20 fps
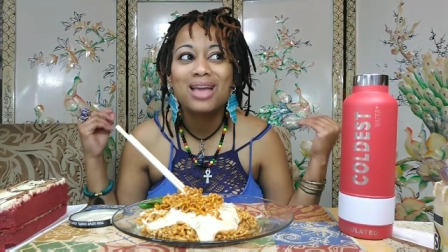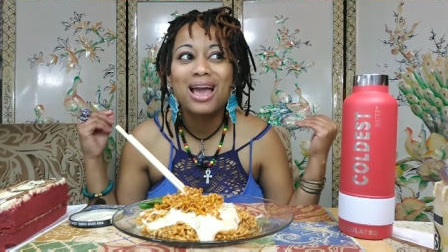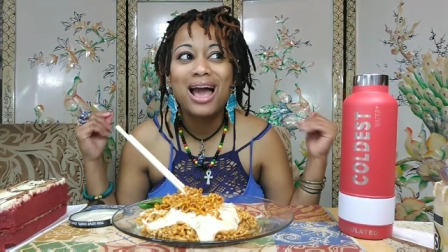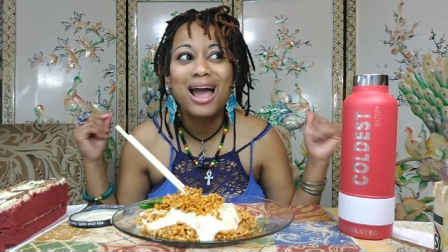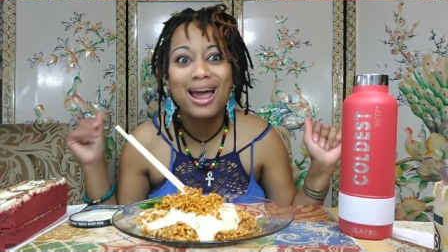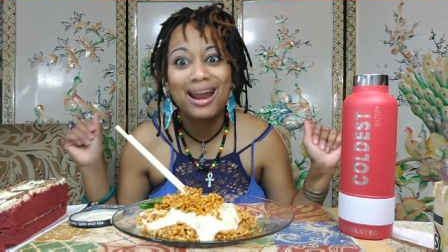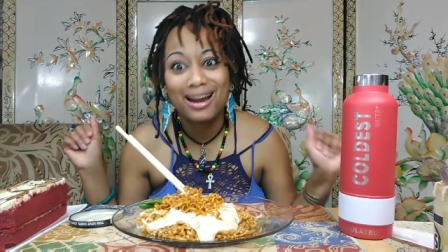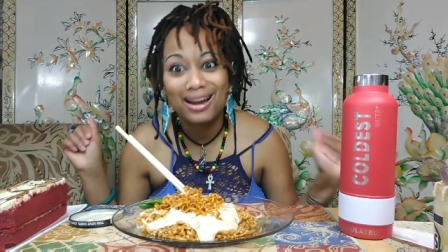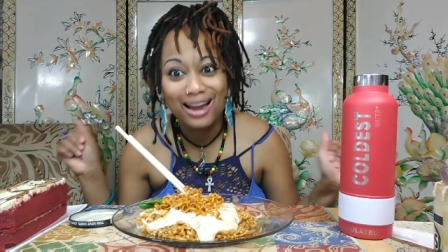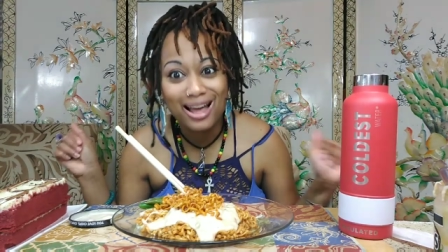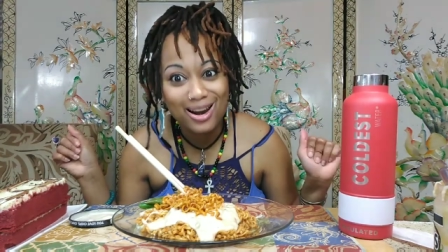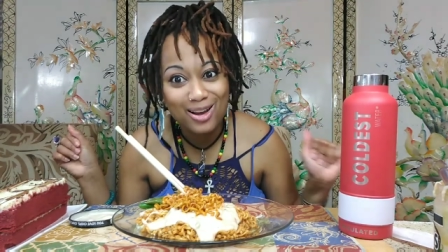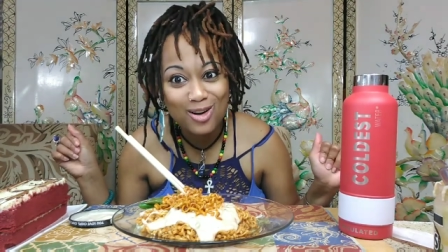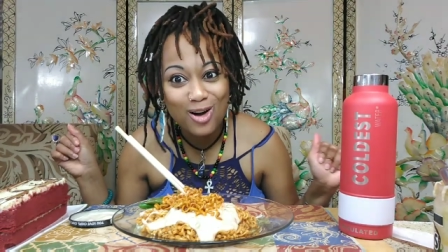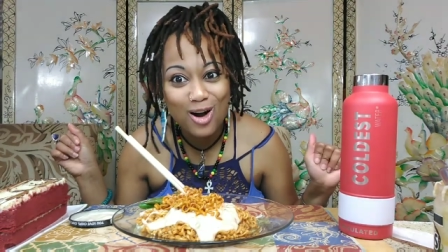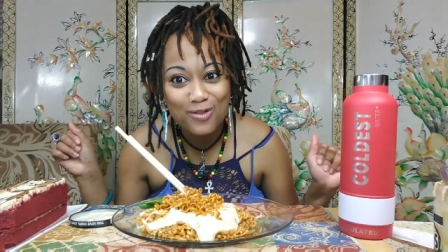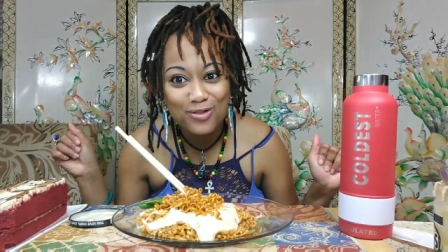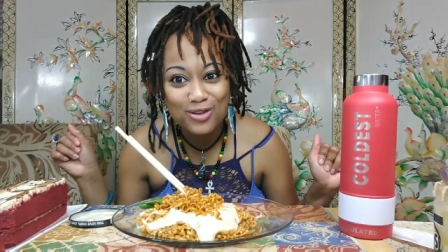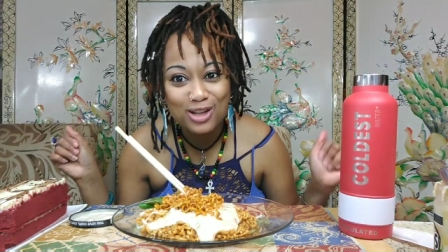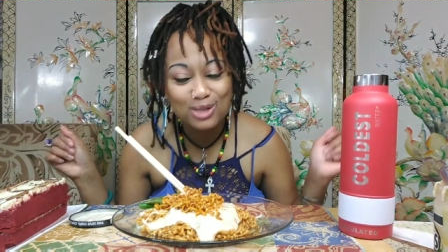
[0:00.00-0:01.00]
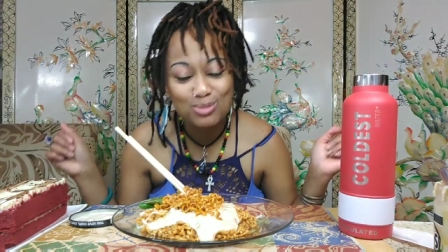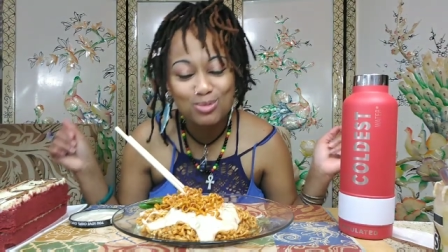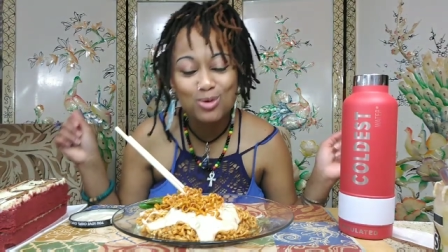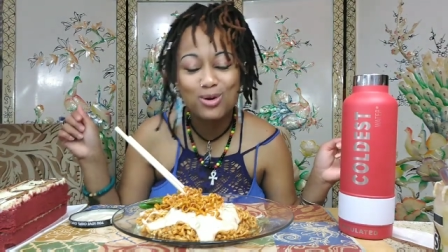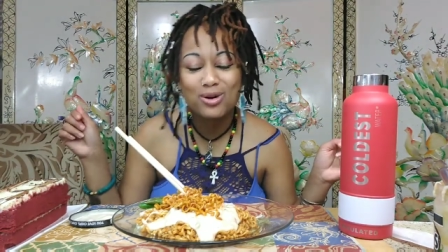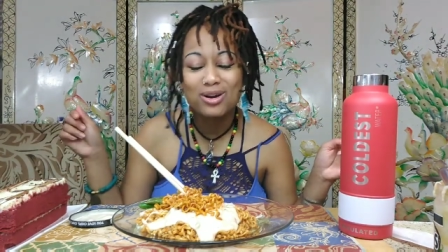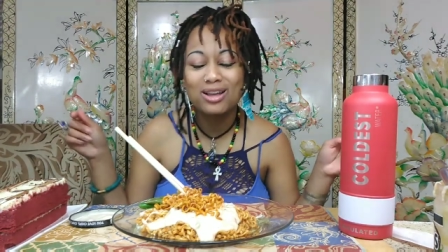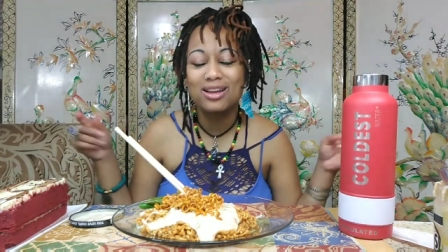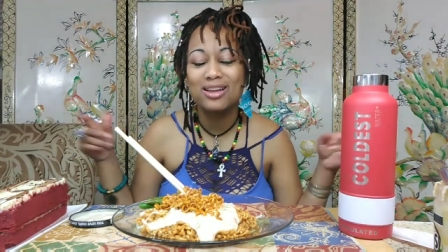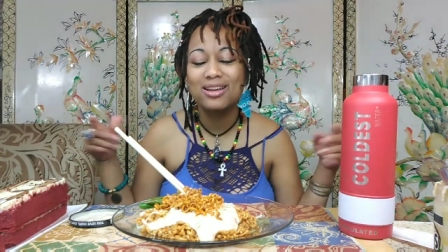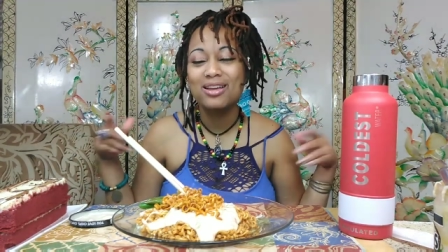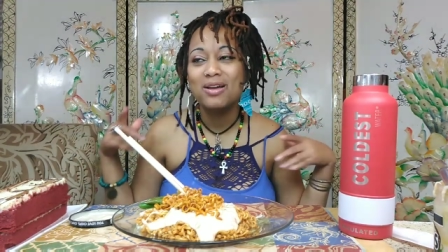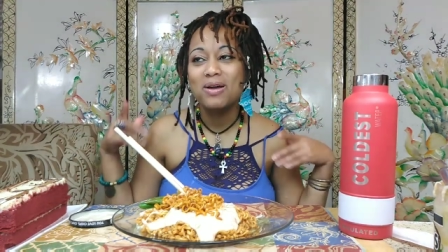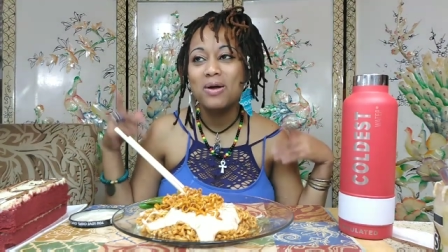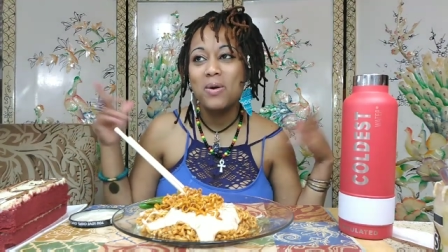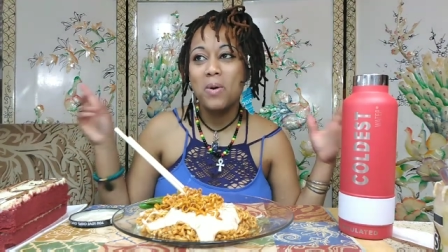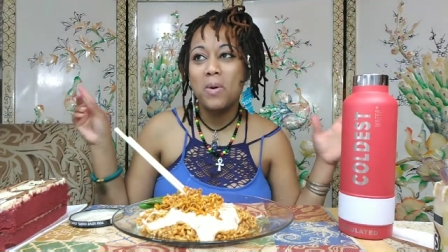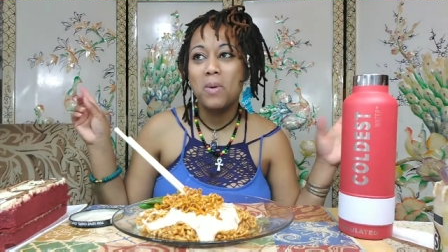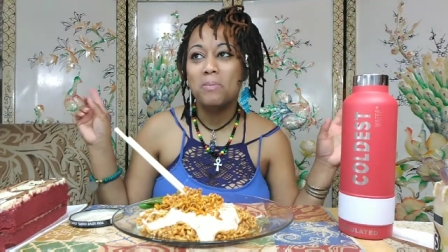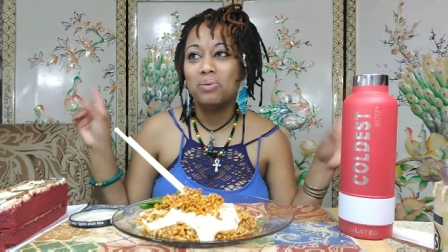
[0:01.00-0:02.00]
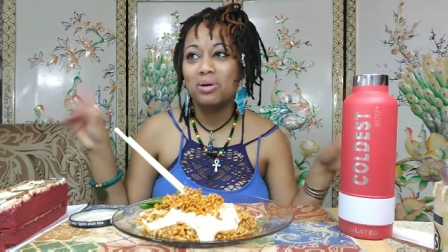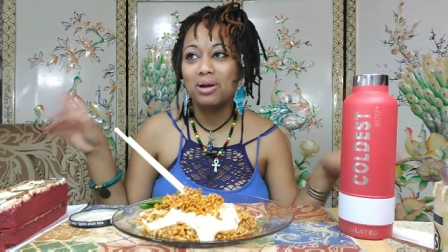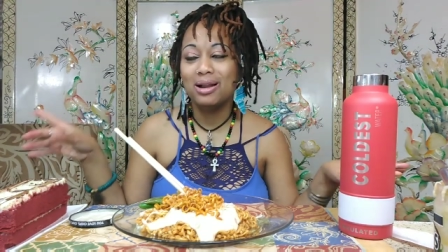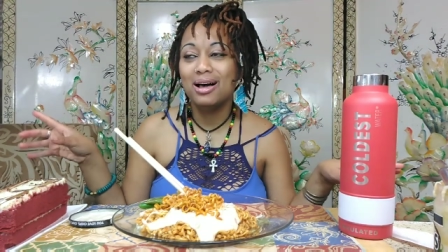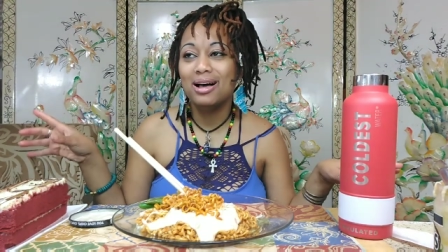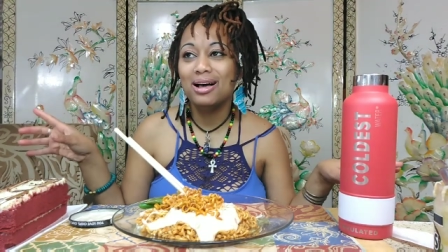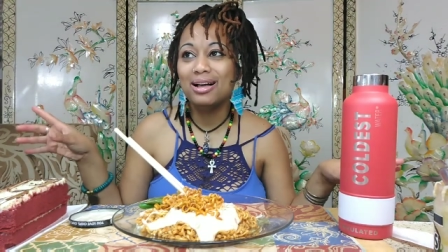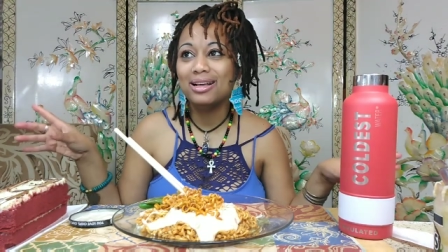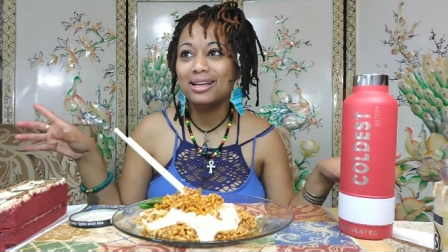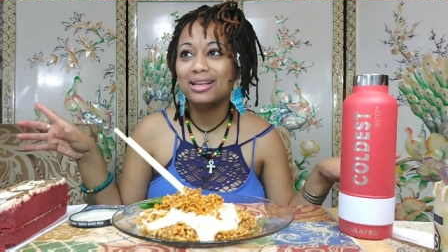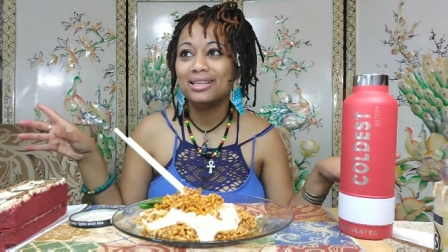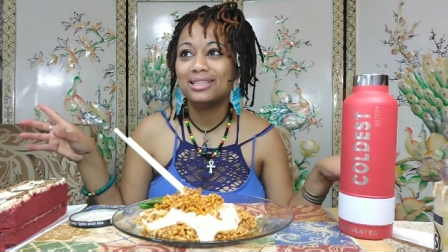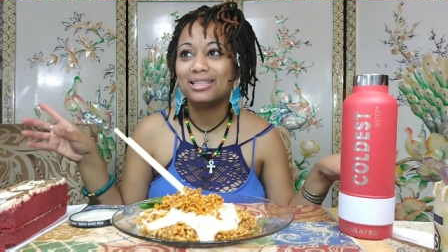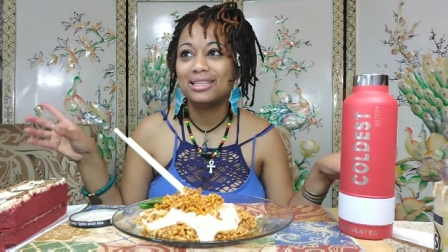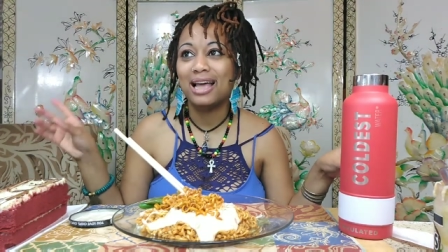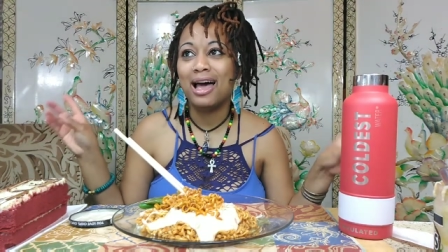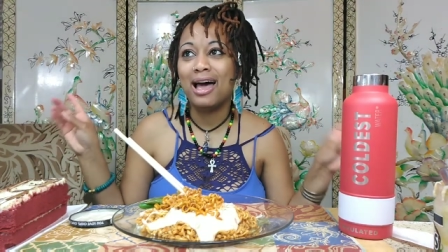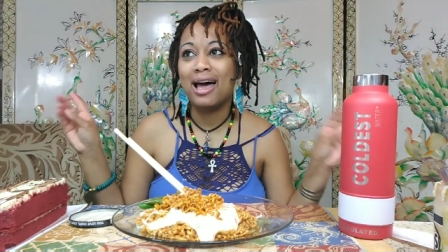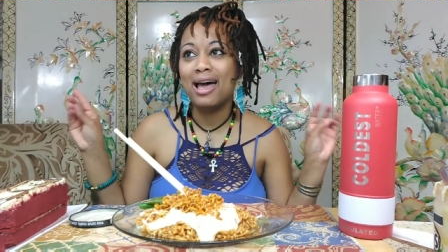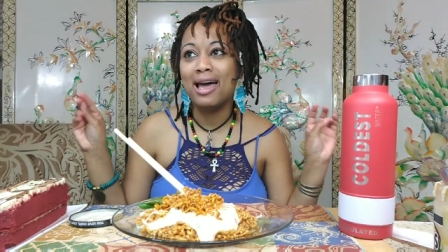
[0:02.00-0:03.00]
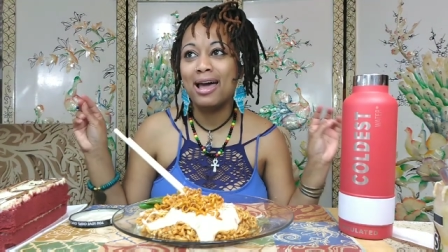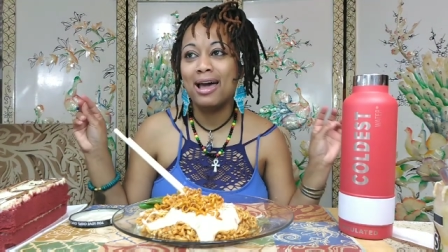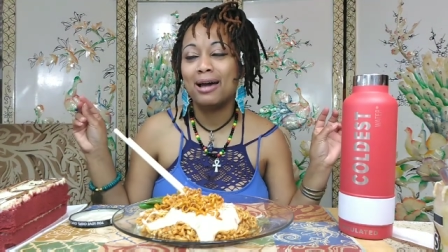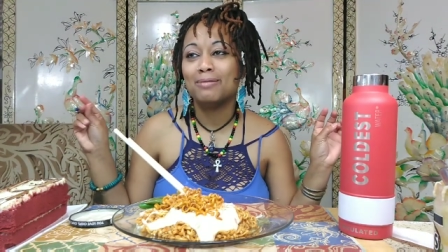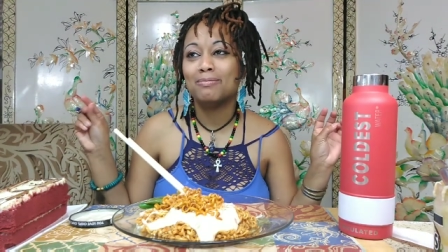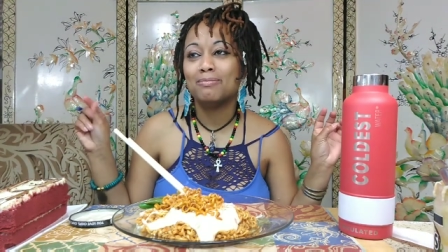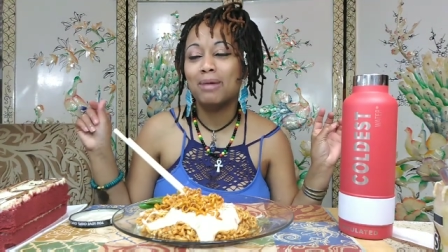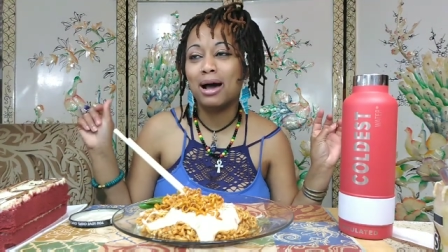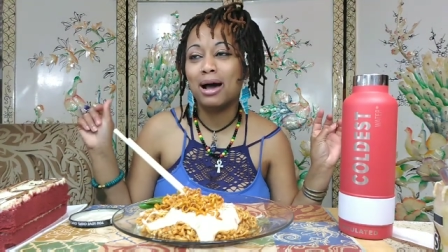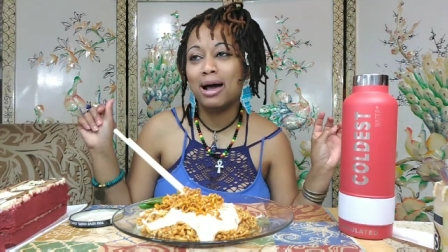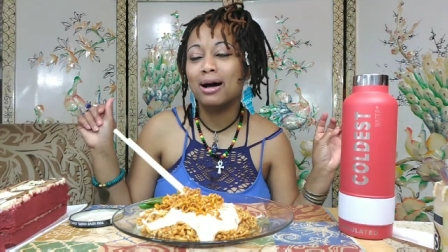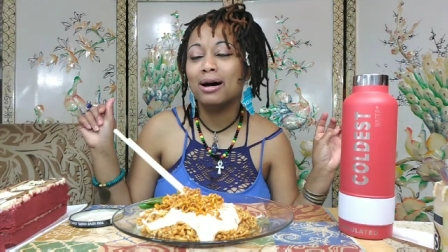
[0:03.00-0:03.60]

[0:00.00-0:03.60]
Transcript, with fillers: I had a lot of coffee this morning. Plus I had my